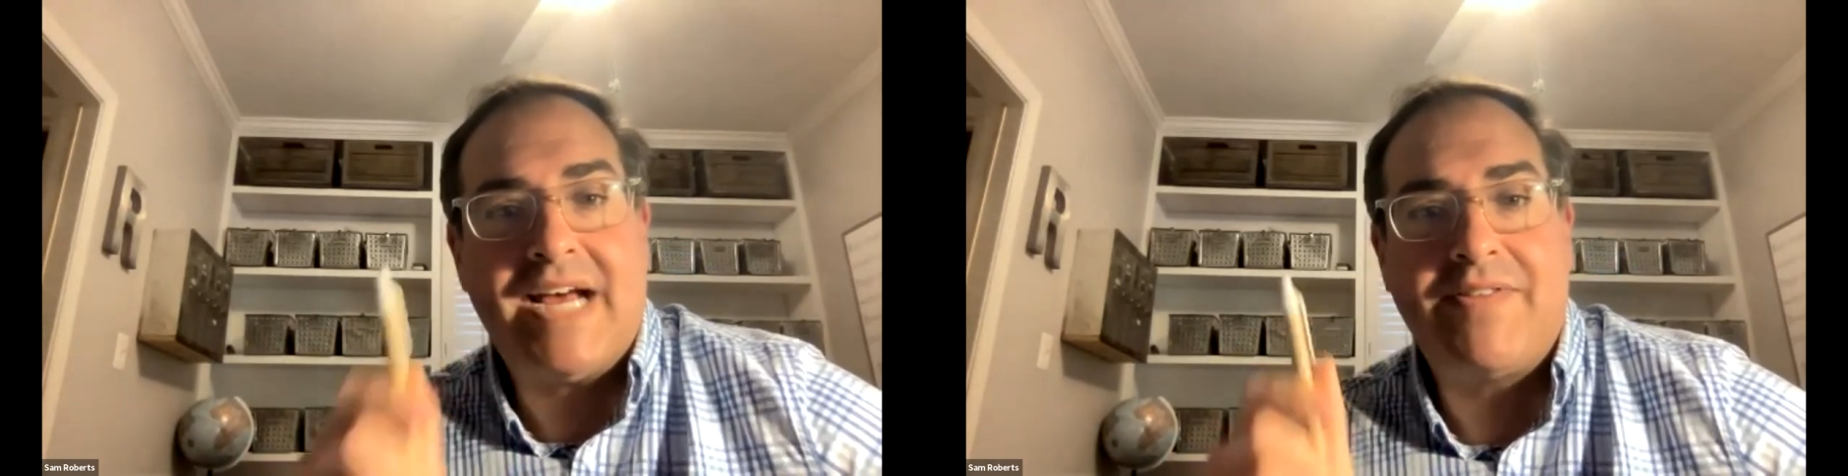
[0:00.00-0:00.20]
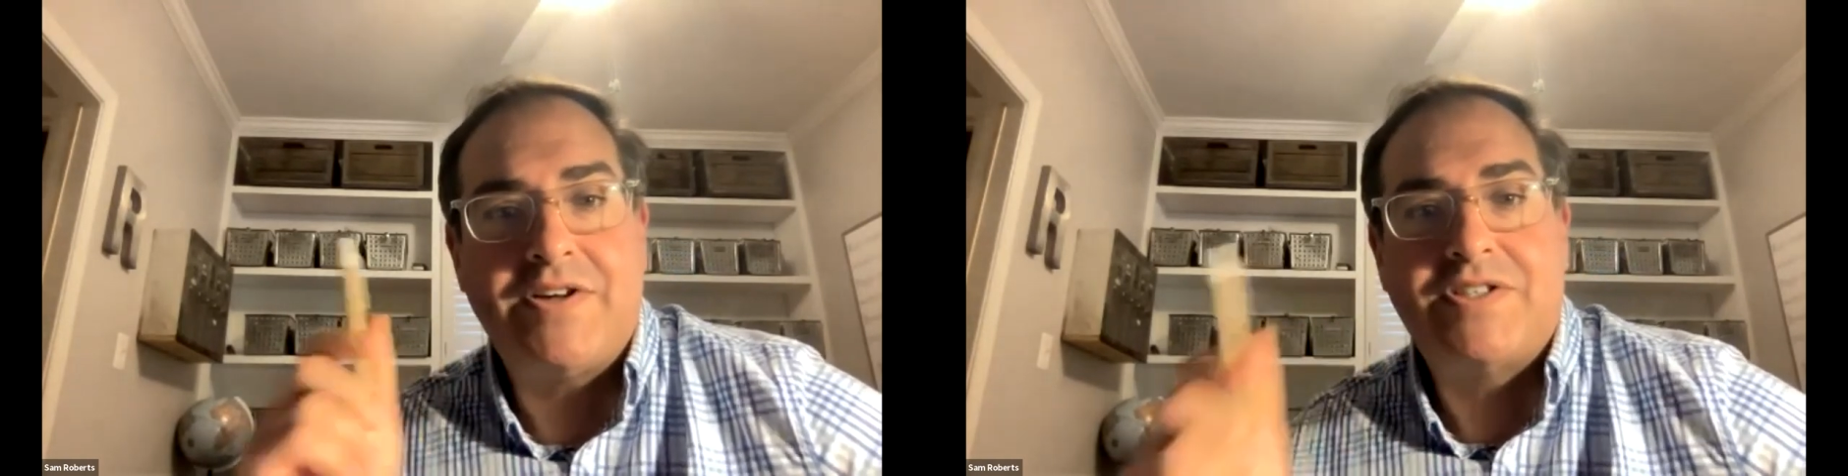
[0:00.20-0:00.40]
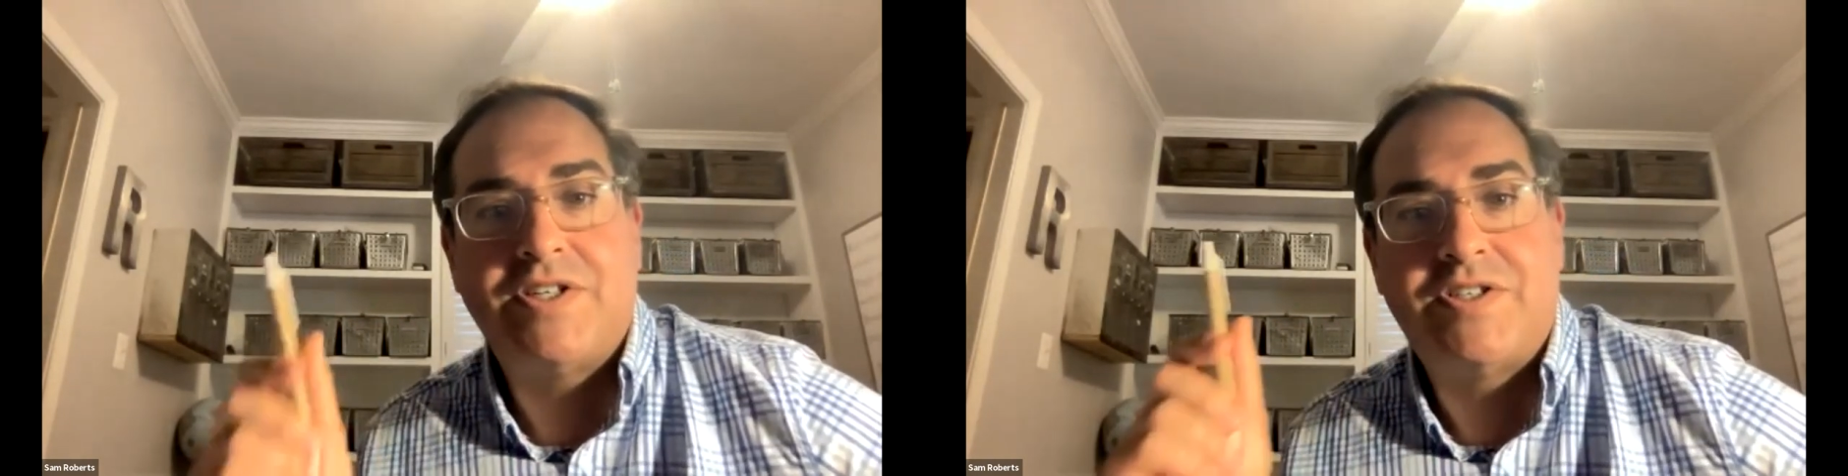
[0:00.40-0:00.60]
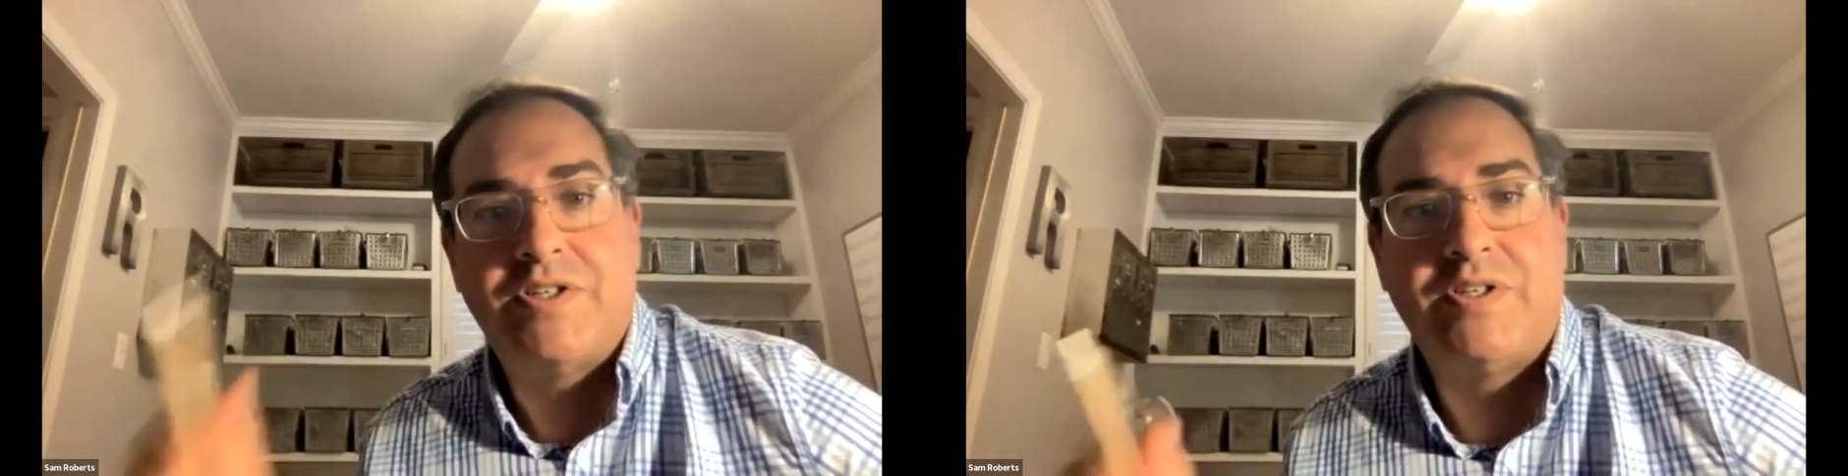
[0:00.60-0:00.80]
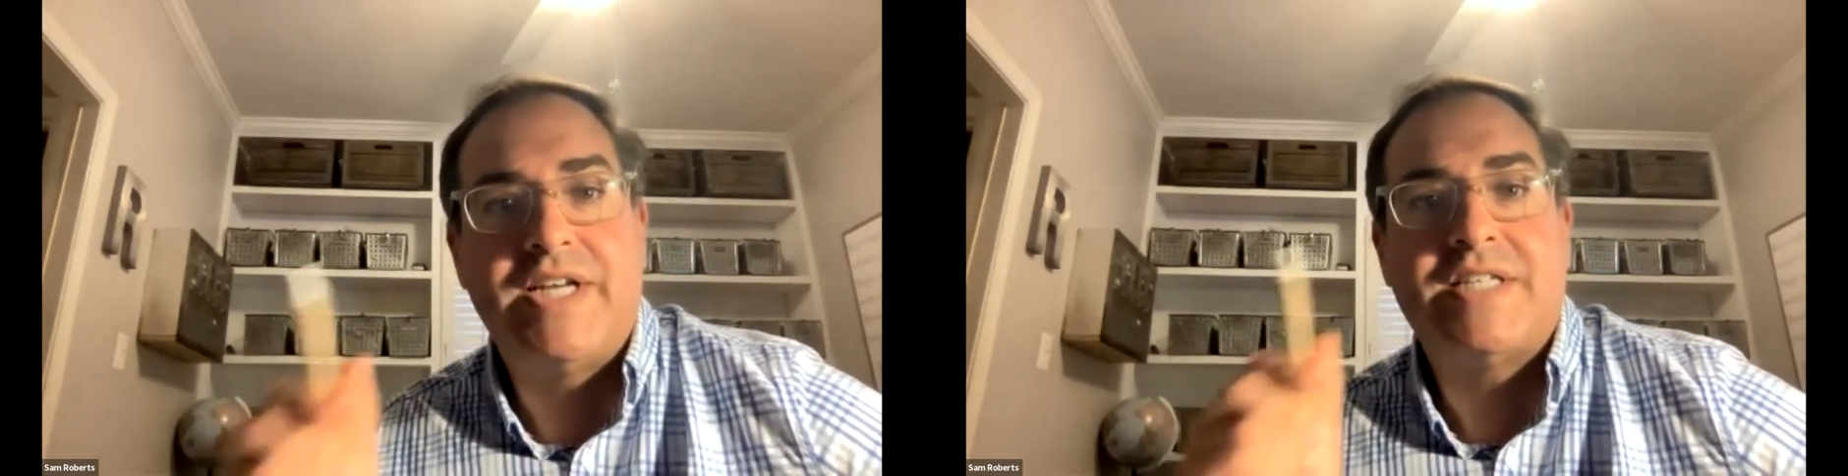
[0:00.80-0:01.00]
down their
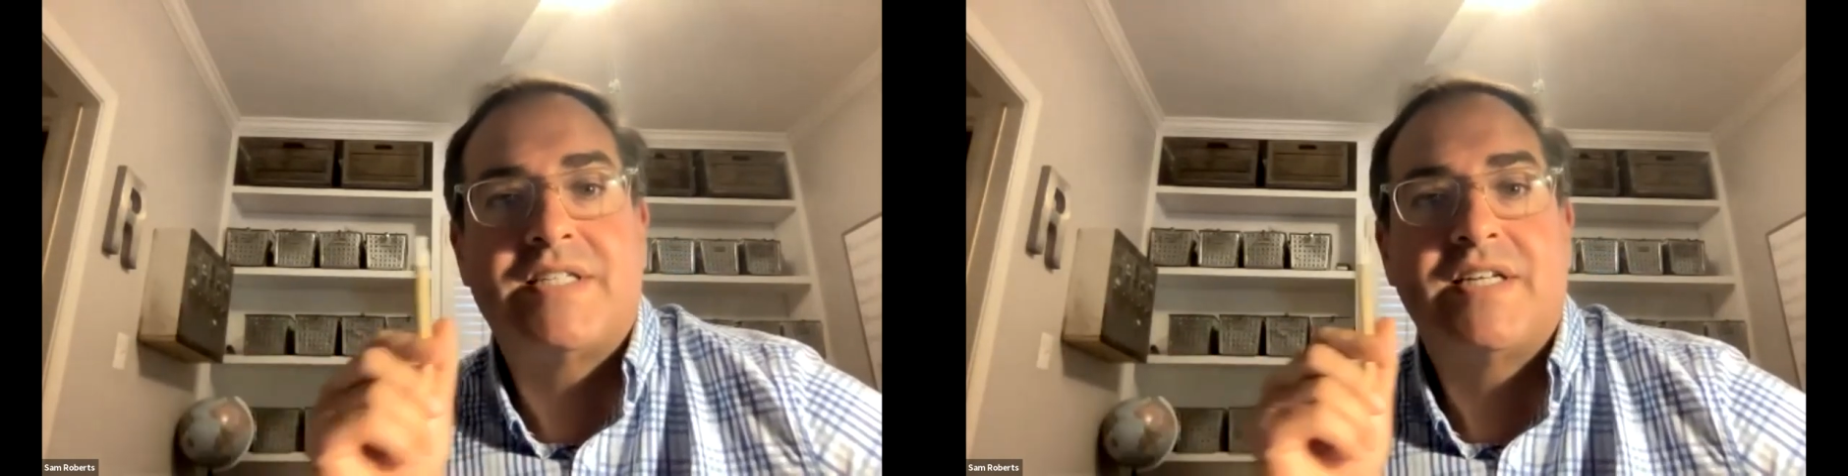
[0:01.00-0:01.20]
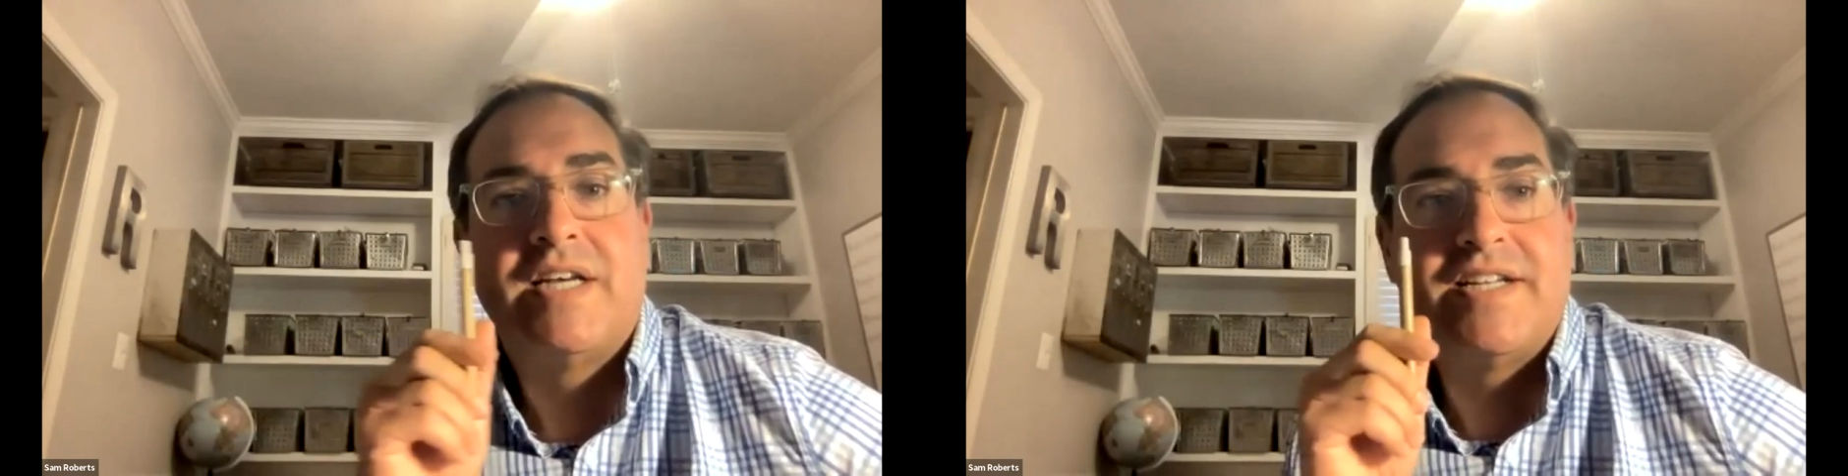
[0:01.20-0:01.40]
to-do list